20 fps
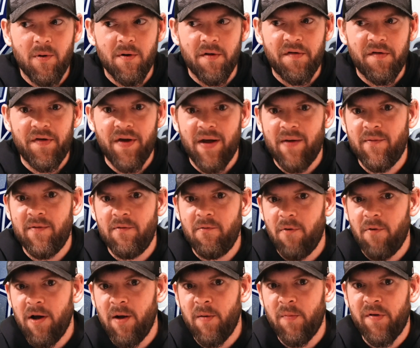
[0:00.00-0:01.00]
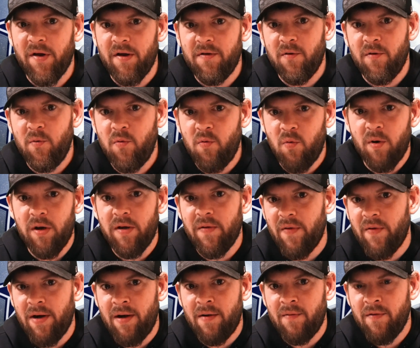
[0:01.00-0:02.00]
7 reps at
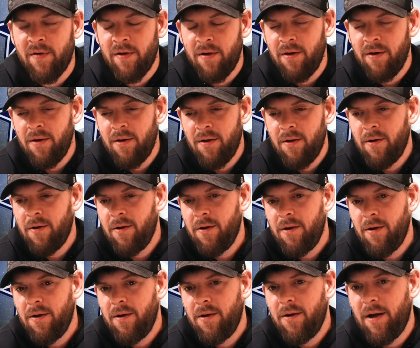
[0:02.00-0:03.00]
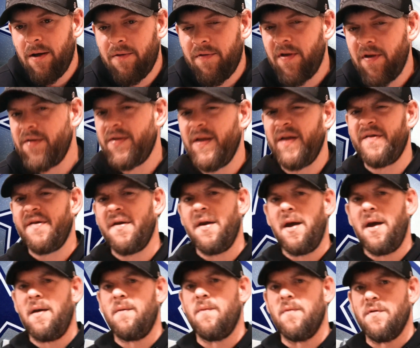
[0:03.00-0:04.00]
225? I think that's the
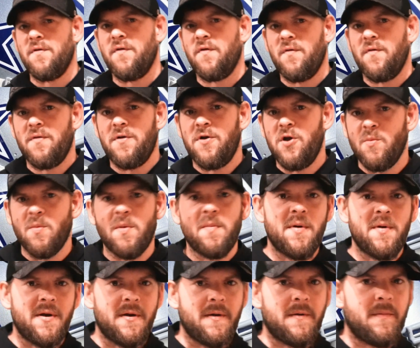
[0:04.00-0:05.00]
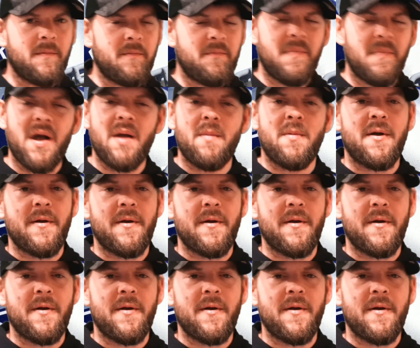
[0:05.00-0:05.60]
average human being, maybe.